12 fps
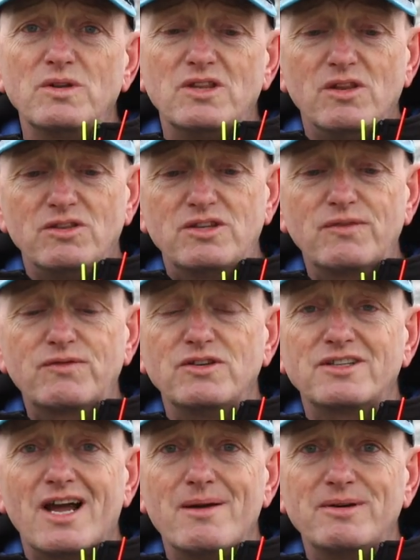with
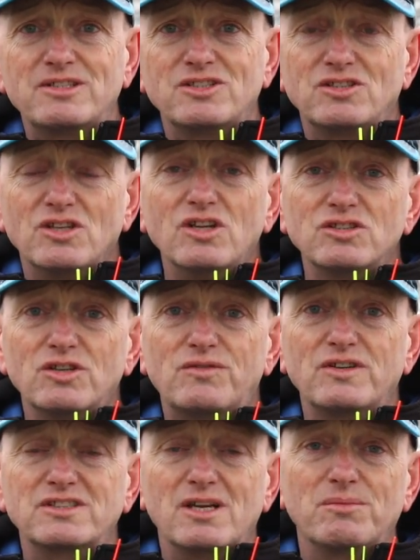different diameters. So
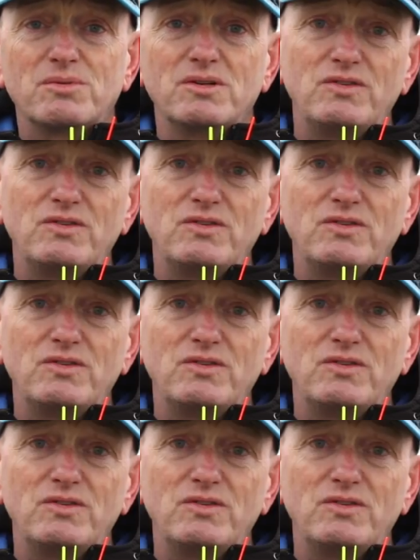for example,